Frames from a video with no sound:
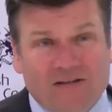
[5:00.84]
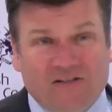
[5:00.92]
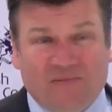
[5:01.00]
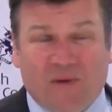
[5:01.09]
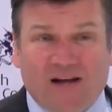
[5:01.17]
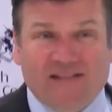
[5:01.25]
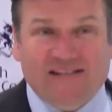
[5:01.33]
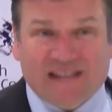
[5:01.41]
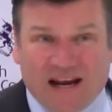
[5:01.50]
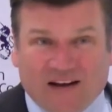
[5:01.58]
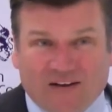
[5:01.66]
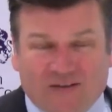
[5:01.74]
"It's my
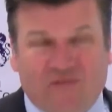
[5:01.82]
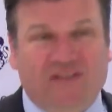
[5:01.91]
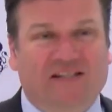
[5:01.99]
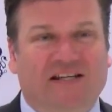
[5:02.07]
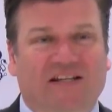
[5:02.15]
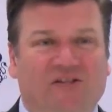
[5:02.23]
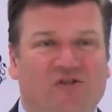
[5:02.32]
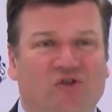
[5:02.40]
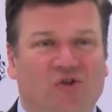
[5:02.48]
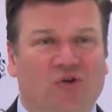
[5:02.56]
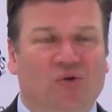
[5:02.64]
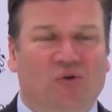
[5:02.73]
second visit
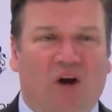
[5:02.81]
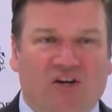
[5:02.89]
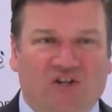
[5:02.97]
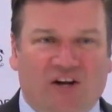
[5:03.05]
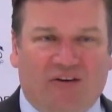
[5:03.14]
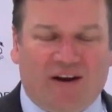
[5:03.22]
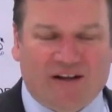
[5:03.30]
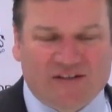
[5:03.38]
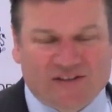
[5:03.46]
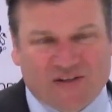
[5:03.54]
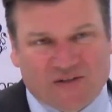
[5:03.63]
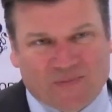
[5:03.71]
to Nigeria
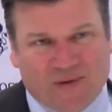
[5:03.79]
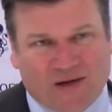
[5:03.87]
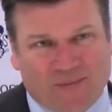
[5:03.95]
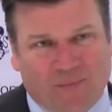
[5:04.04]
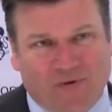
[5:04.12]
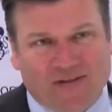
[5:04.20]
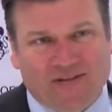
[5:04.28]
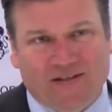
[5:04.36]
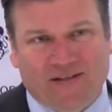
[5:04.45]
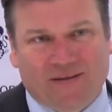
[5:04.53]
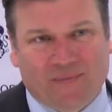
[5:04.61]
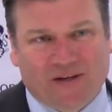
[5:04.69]
since being
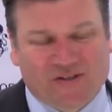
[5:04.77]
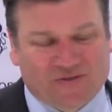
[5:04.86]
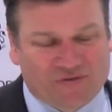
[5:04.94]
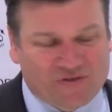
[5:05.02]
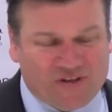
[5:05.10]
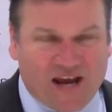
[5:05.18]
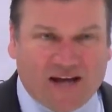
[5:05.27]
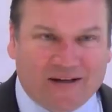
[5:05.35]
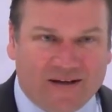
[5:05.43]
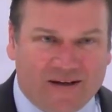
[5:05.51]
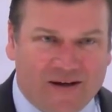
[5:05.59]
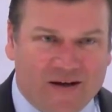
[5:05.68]
appointed the Minister of State
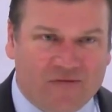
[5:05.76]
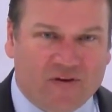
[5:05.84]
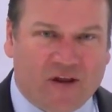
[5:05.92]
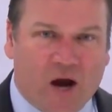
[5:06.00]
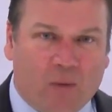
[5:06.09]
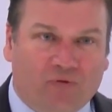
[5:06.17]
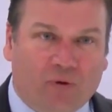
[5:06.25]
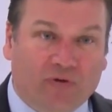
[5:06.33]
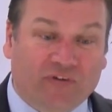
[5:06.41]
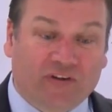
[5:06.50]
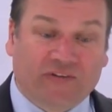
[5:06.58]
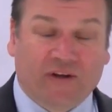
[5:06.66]
for the Armed
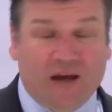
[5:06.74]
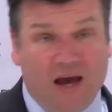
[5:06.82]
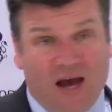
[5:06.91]
Forces.